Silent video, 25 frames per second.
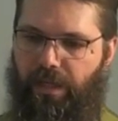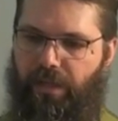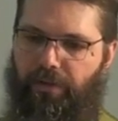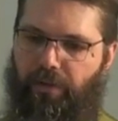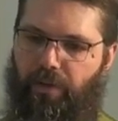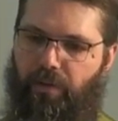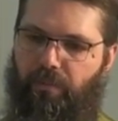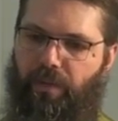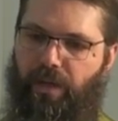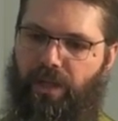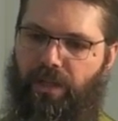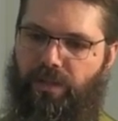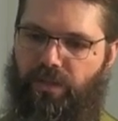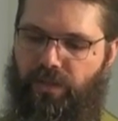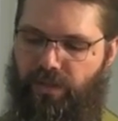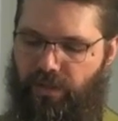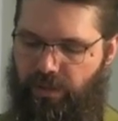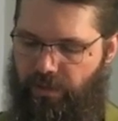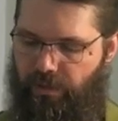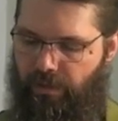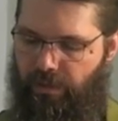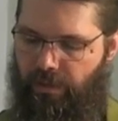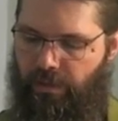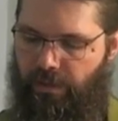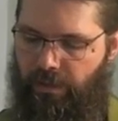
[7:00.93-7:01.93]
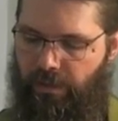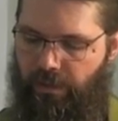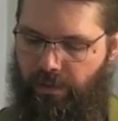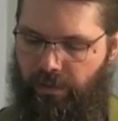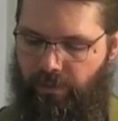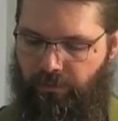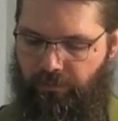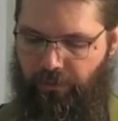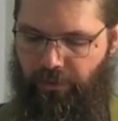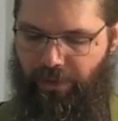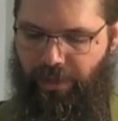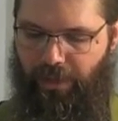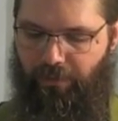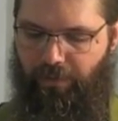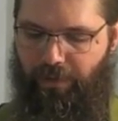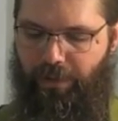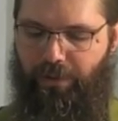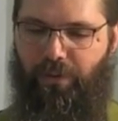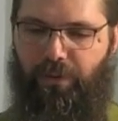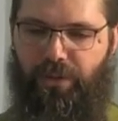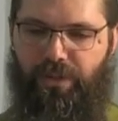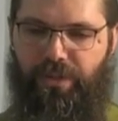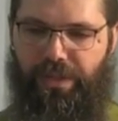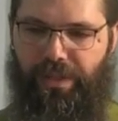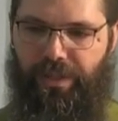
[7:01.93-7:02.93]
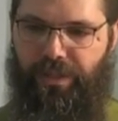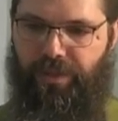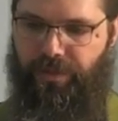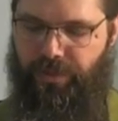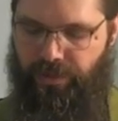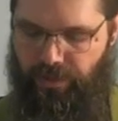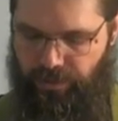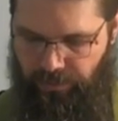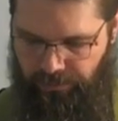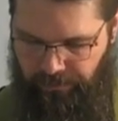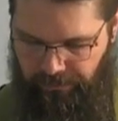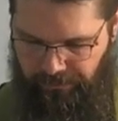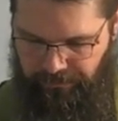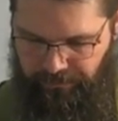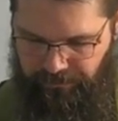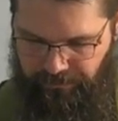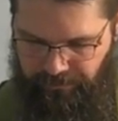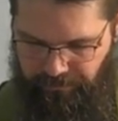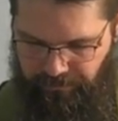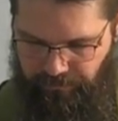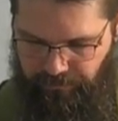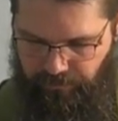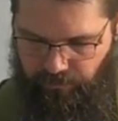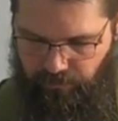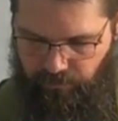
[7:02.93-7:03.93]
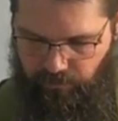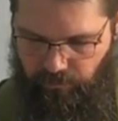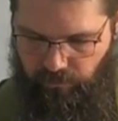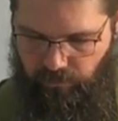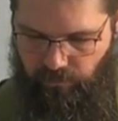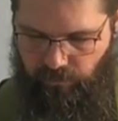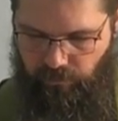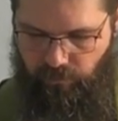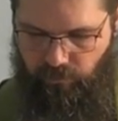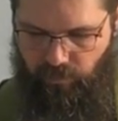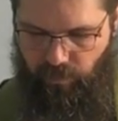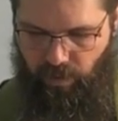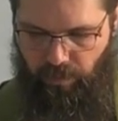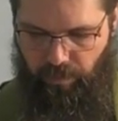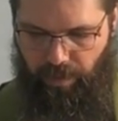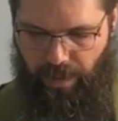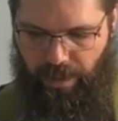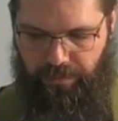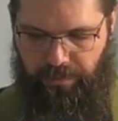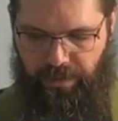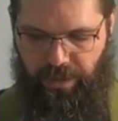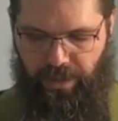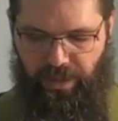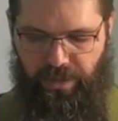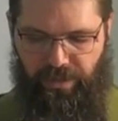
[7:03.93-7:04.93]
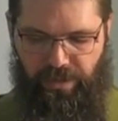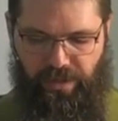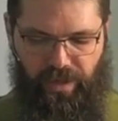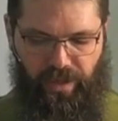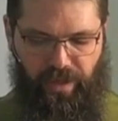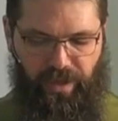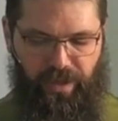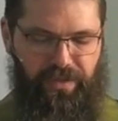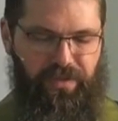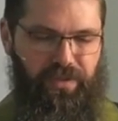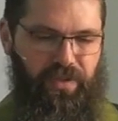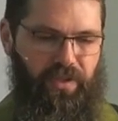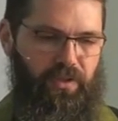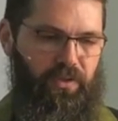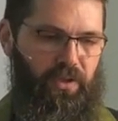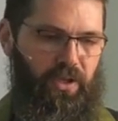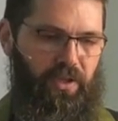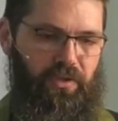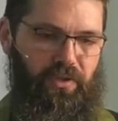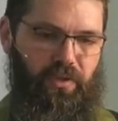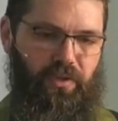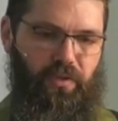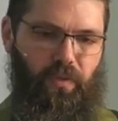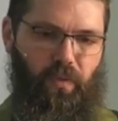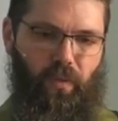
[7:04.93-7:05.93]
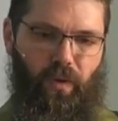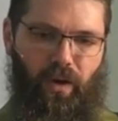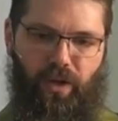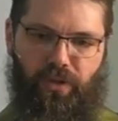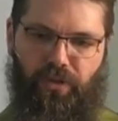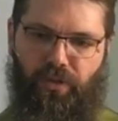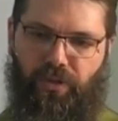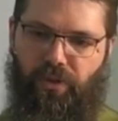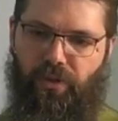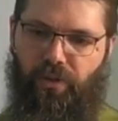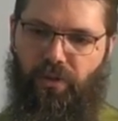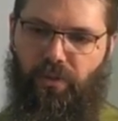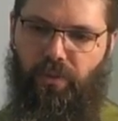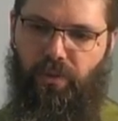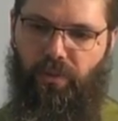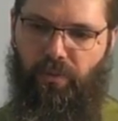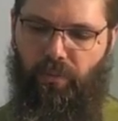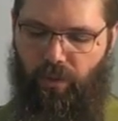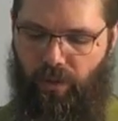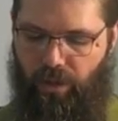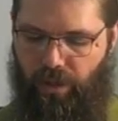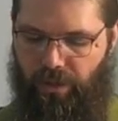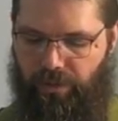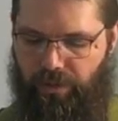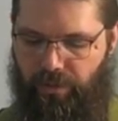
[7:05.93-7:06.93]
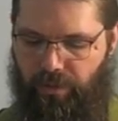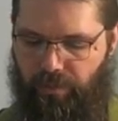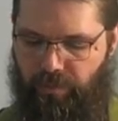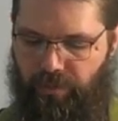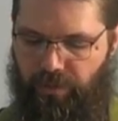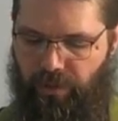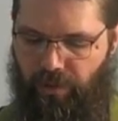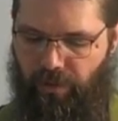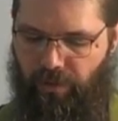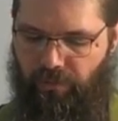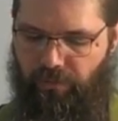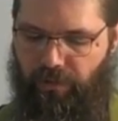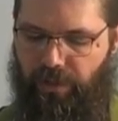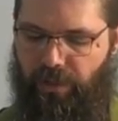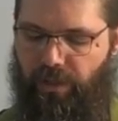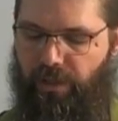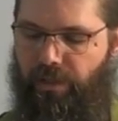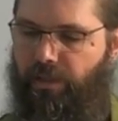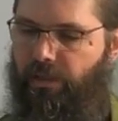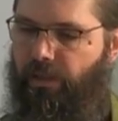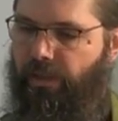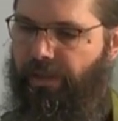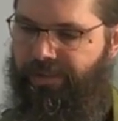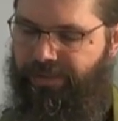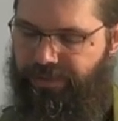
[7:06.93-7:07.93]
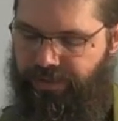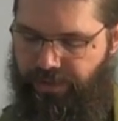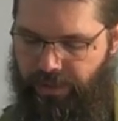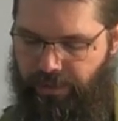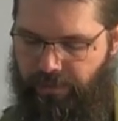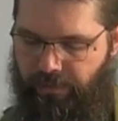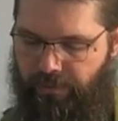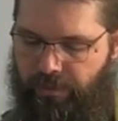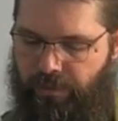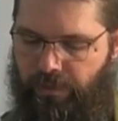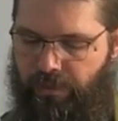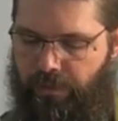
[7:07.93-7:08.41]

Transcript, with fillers: in your midst, forgiving your sins. Your baptized eyes see Jesus washing you with water, absolving and cleansing.